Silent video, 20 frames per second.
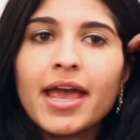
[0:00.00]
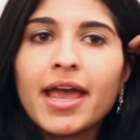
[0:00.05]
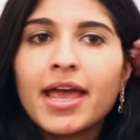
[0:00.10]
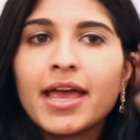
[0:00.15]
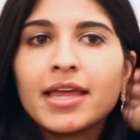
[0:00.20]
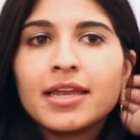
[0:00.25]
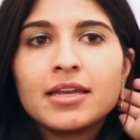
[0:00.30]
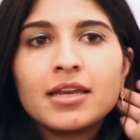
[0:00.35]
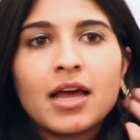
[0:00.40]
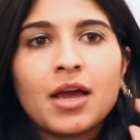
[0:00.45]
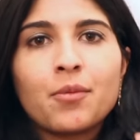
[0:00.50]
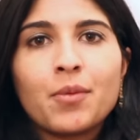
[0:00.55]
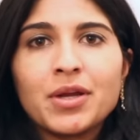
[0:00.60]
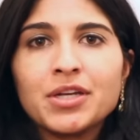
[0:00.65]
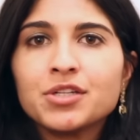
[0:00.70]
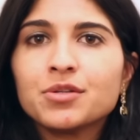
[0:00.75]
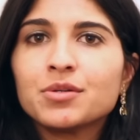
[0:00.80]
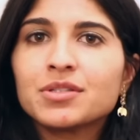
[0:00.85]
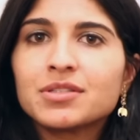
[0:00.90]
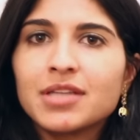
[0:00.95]
And I
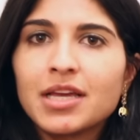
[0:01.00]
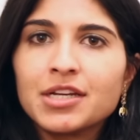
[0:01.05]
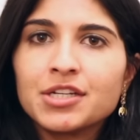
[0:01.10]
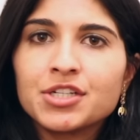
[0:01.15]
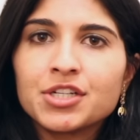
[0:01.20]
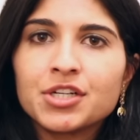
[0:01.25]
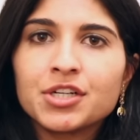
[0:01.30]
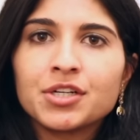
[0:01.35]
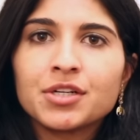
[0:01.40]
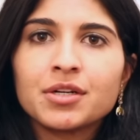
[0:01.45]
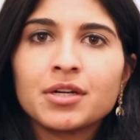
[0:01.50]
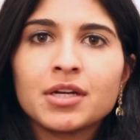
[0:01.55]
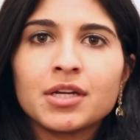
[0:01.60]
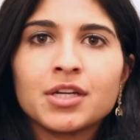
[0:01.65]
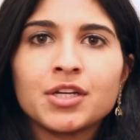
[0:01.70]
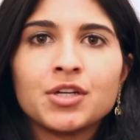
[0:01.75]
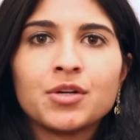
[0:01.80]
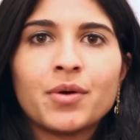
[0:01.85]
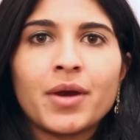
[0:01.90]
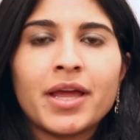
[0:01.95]
went to a center,
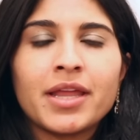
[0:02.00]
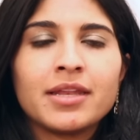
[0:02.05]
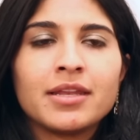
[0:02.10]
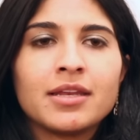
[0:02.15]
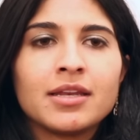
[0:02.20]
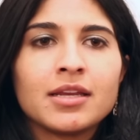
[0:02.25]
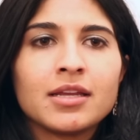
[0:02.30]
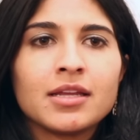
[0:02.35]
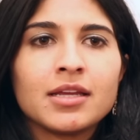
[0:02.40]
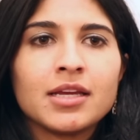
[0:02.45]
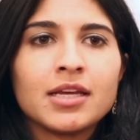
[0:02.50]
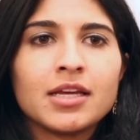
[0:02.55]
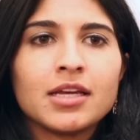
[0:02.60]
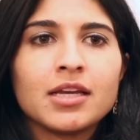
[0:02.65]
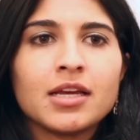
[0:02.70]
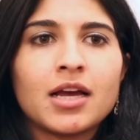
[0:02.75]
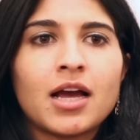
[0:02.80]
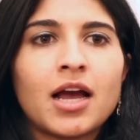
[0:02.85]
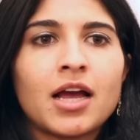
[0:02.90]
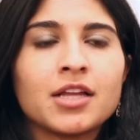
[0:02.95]
you know, and
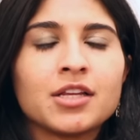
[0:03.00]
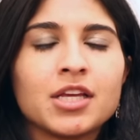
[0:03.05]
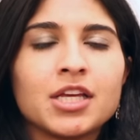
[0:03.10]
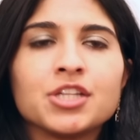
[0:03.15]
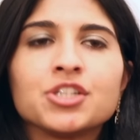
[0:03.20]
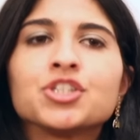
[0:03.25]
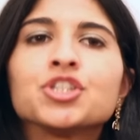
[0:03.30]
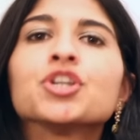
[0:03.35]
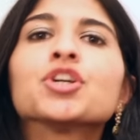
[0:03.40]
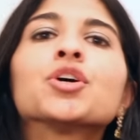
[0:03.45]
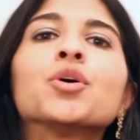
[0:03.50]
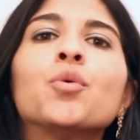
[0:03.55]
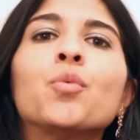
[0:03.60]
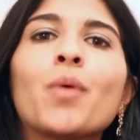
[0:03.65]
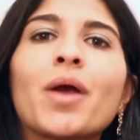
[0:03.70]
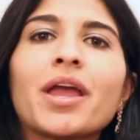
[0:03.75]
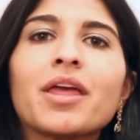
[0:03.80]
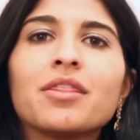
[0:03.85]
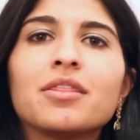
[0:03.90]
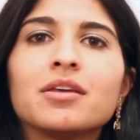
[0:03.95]
it took
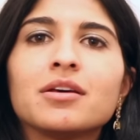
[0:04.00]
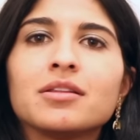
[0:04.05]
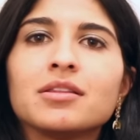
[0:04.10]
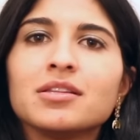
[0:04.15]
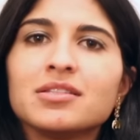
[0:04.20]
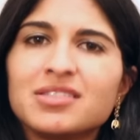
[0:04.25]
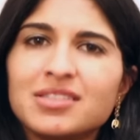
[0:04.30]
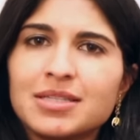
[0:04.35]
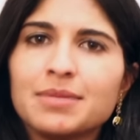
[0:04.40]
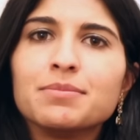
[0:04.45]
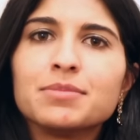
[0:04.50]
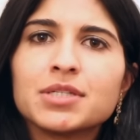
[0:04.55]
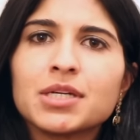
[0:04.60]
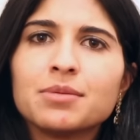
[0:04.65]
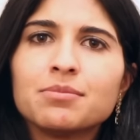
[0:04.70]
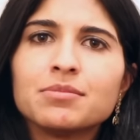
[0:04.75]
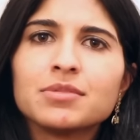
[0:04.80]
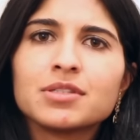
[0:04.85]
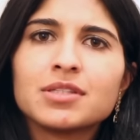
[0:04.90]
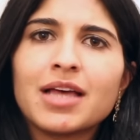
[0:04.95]
away the
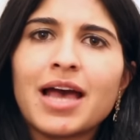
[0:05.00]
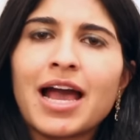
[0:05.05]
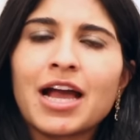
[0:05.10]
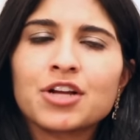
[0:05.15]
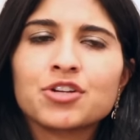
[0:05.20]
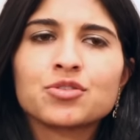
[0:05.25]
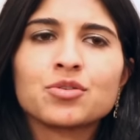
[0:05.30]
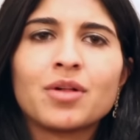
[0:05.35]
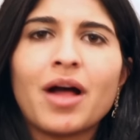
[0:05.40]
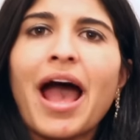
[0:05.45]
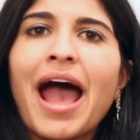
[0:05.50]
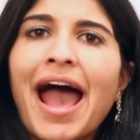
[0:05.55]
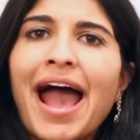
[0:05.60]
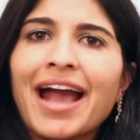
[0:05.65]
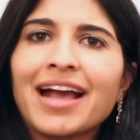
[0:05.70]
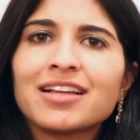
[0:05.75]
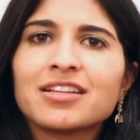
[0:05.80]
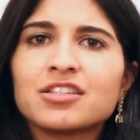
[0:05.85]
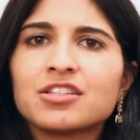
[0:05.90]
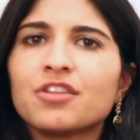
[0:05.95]
symptoms, the actual
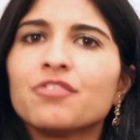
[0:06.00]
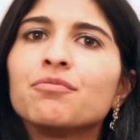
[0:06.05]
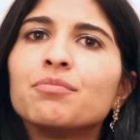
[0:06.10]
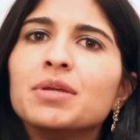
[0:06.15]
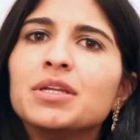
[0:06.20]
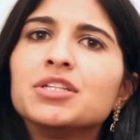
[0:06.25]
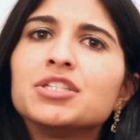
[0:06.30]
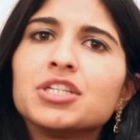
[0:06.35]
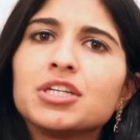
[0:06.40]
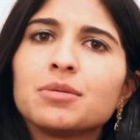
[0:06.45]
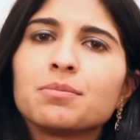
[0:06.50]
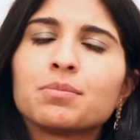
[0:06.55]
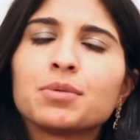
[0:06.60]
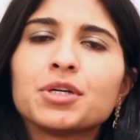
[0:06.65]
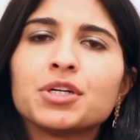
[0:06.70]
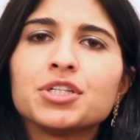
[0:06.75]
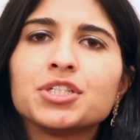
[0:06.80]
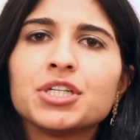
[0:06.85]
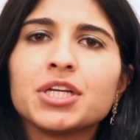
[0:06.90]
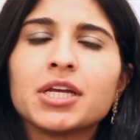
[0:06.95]
acts of binging and
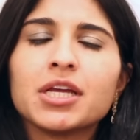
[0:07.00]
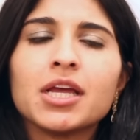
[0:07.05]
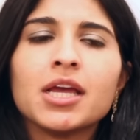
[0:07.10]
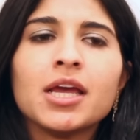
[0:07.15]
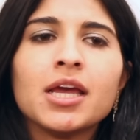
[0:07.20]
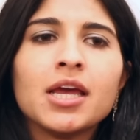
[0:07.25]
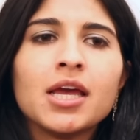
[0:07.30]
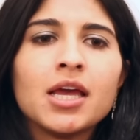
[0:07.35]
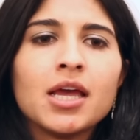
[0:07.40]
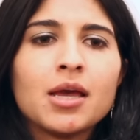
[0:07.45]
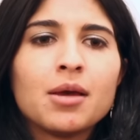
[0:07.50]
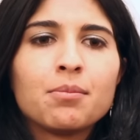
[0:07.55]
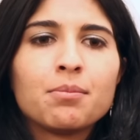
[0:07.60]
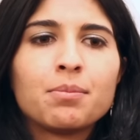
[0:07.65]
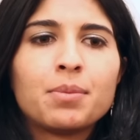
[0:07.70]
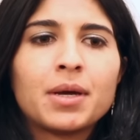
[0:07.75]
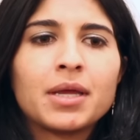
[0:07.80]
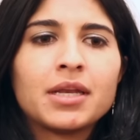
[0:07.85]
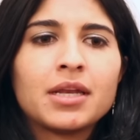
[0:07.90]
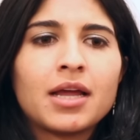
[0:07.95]
purging,
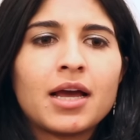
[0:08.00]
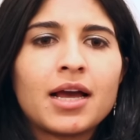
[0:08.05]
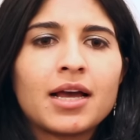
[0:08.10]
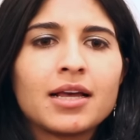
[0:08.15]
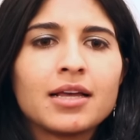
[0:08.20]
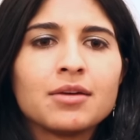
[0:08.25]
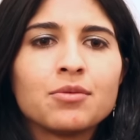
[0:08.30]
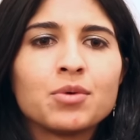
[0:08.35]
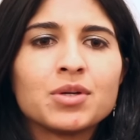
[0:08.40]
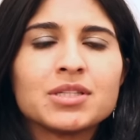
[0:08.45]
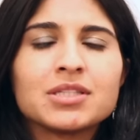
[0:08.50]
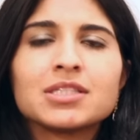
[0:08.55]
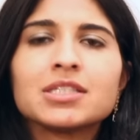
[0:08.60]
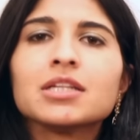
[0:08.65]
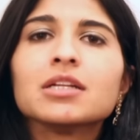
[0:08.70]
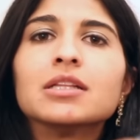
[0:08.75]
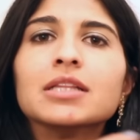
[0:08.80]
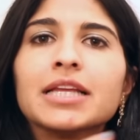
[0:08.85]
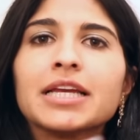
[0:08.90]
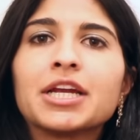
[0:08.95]
but what
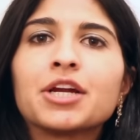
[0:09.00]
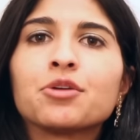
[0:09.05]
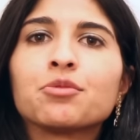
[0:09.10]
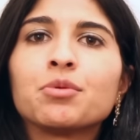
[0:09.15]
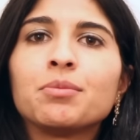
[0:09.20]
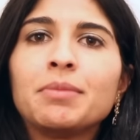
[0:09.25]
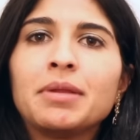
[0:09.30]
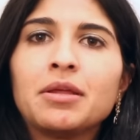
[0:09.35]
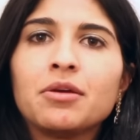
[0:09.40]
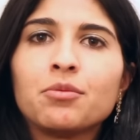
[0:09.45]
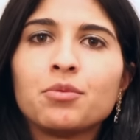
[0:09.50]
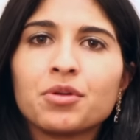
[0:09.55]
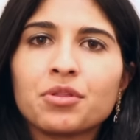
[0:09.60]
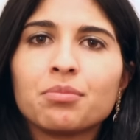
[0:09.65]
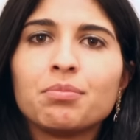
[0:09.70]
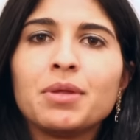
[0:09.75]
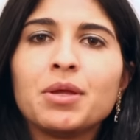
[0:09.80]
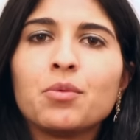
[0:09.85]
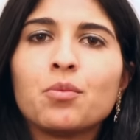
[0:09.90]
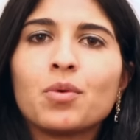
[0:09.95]
still lingered
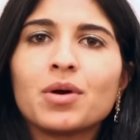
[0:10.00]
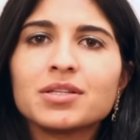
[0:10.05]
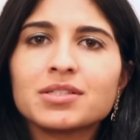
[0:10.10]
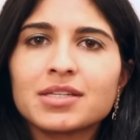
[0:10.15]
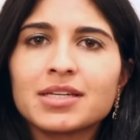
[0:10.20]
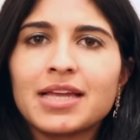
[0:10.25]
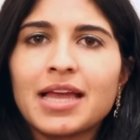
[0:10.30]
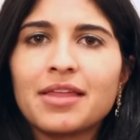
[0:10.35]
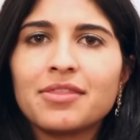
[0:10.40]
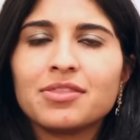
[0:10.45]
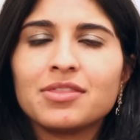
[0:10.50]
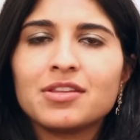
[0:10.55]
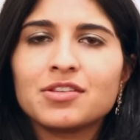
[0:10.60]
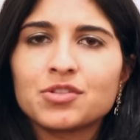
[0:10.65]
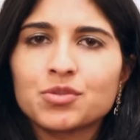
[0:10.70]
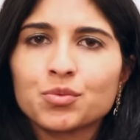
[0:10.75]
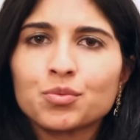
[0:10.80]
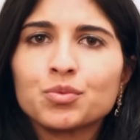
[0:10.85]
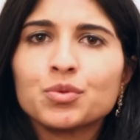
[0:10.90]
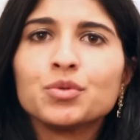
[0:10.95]
with me was, again,
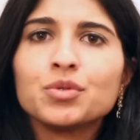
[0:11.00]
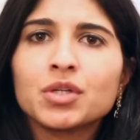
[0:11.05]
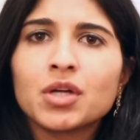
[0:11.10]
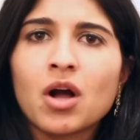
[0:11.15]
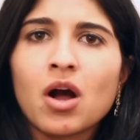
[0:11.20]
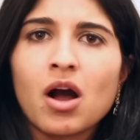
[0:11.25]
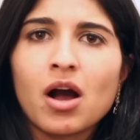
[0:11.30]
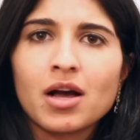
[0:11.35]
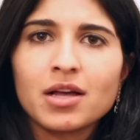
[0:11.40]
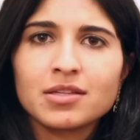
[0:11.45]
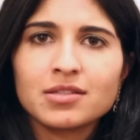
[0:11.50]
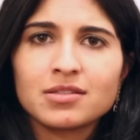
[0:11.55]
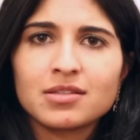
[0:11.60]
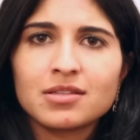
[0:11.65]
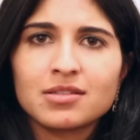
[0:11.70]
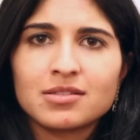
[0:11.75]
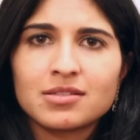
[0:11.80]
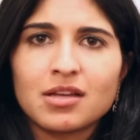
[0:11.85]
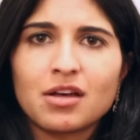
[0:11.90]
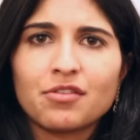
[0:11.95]
this root cause,
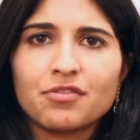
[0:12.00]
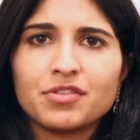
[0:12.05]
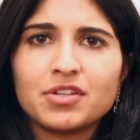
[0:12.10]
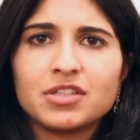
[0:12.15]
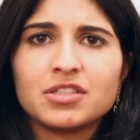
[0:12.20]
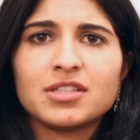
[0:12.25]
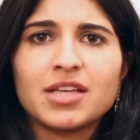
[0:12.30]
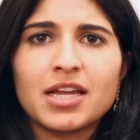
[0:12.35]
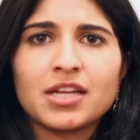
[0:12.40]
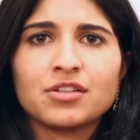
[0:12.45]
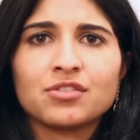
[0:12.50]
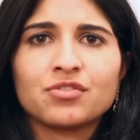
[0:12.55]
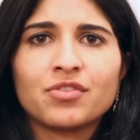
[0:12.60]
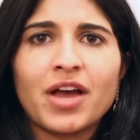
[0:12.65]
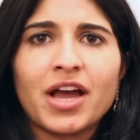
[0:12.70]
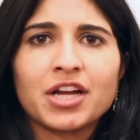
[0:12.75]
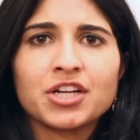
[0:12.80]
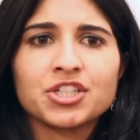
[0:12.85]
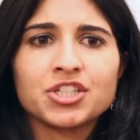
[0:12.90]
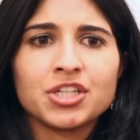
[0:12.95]
this
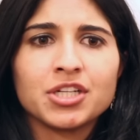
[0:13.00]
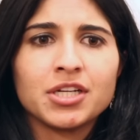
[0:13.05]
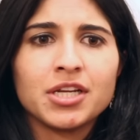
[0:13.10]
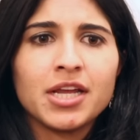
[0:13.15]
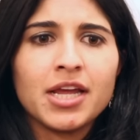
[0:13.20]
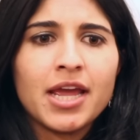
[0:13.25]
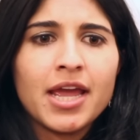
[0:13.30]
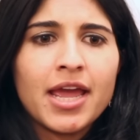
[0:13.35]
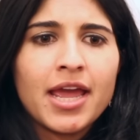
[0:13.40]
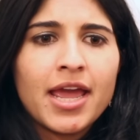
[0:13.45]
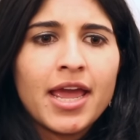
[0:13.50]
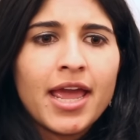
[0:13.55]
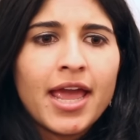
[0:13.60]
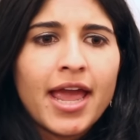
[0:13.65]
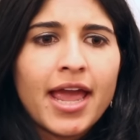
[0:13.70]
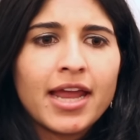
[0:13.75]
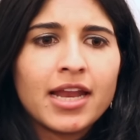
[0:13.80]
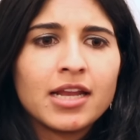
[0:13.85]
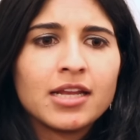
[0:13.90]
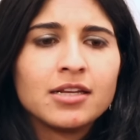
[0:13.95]
self-dissatisfaction.
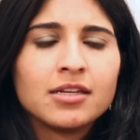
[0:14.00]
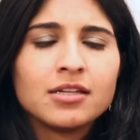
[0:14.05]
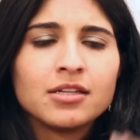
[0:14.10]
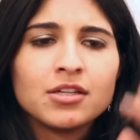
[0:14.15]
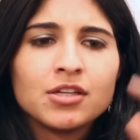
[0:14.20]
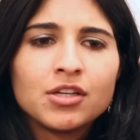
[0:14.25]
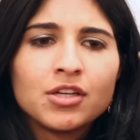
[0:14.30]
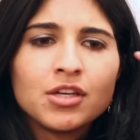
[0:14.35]
And,